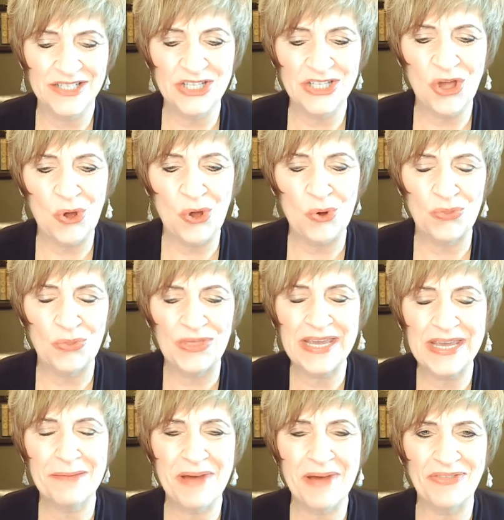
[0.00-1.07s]
So
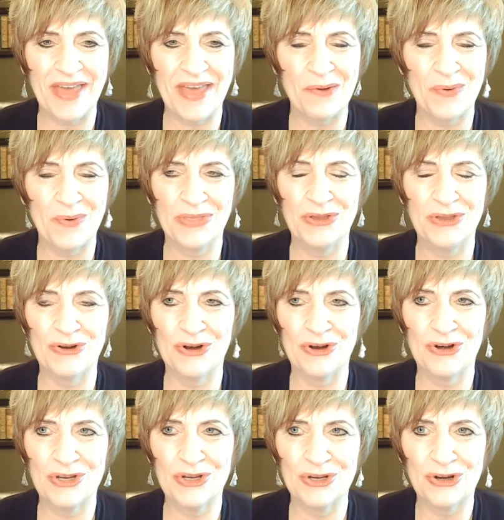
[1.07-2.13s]
think about that with
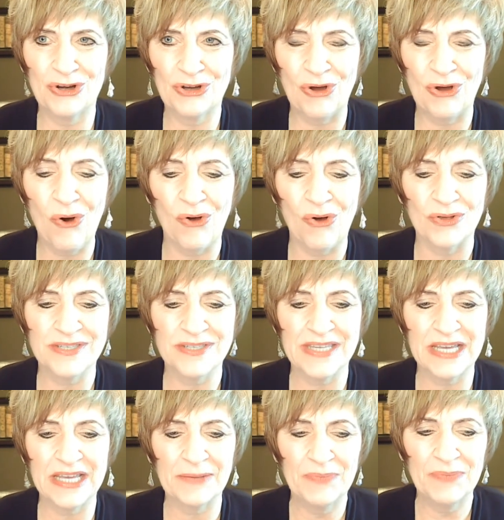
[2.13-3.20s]
your goals.
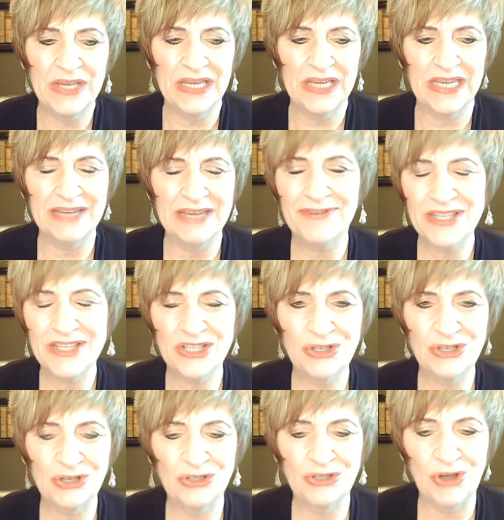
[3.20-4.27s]
Like if it's a
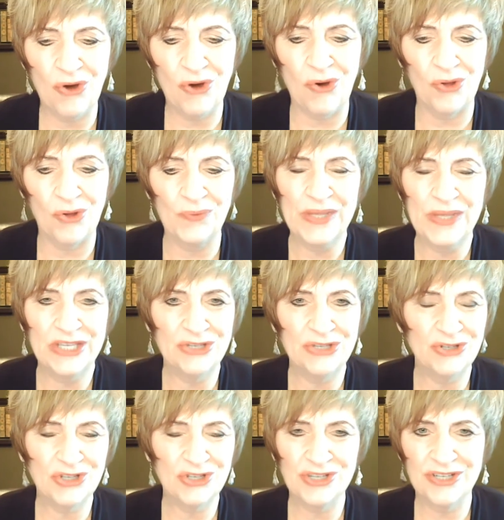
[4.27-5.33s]
good goal, you
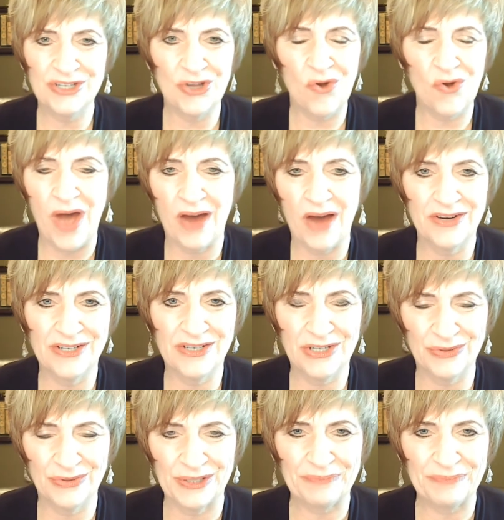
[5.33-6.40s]
shouldn't know how to
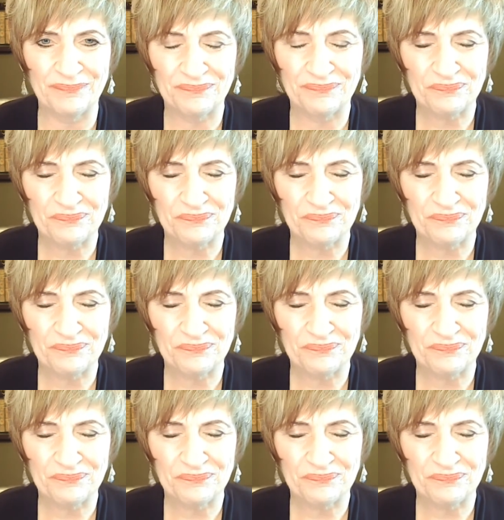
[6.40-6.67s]
do it.